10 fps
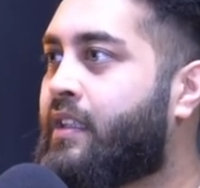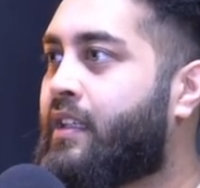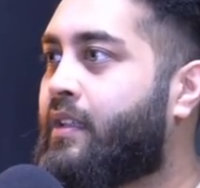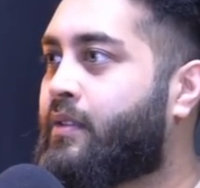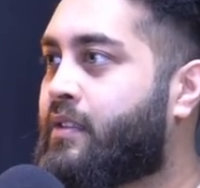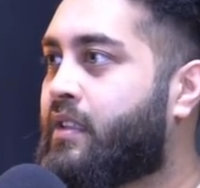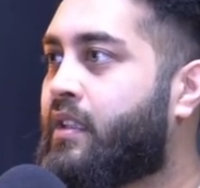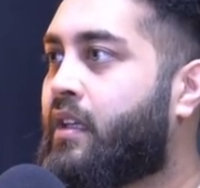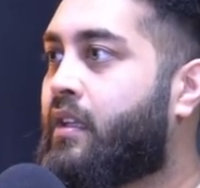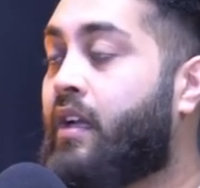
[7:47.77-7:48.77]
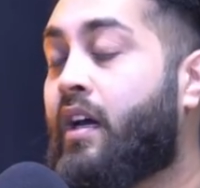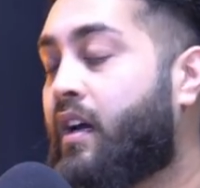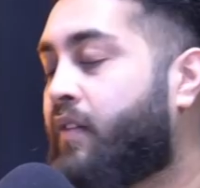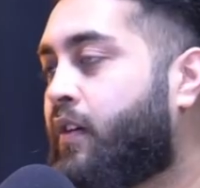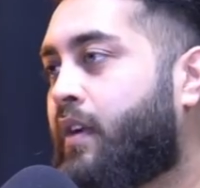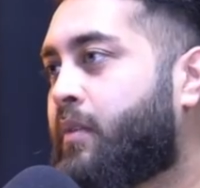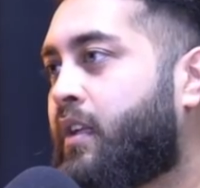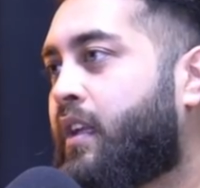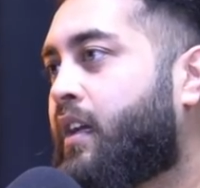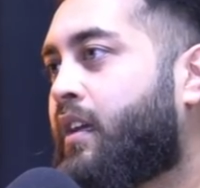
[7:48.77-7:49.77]
And you're still there now? No,
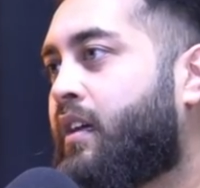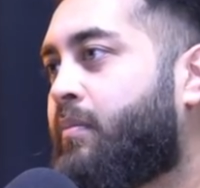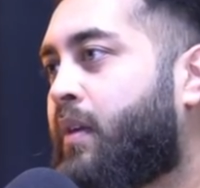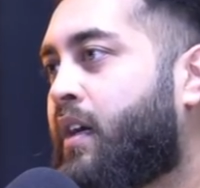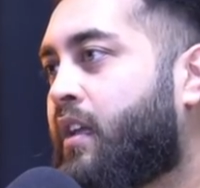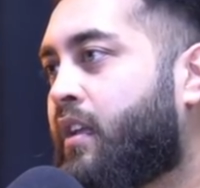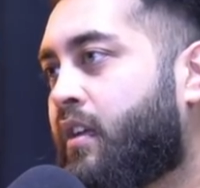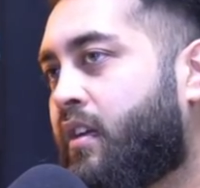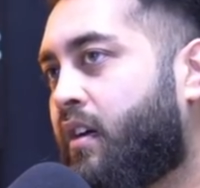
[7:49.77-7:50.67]
alhamdulillah, like my